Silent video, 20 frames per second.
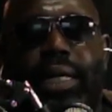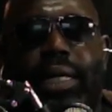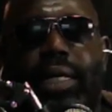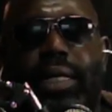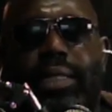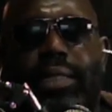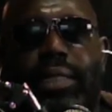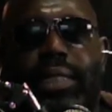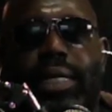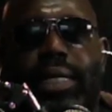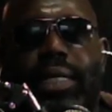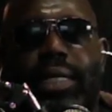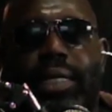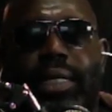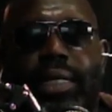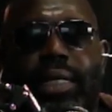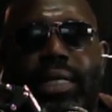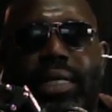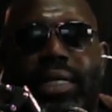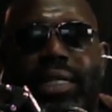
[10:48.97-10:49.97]
And it's like,
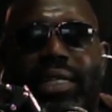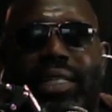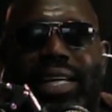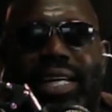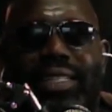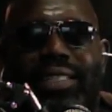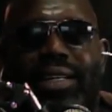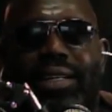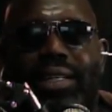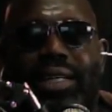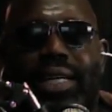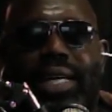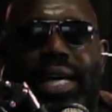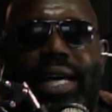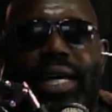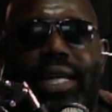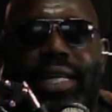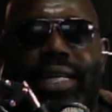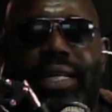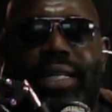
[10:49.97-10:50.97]
that's all you
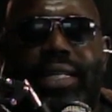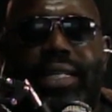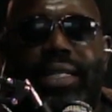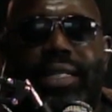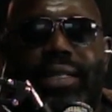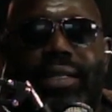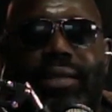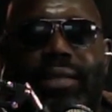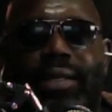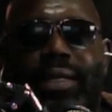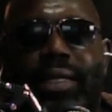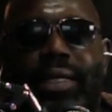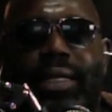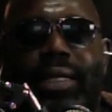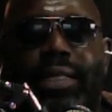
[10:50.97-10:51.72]
got, really.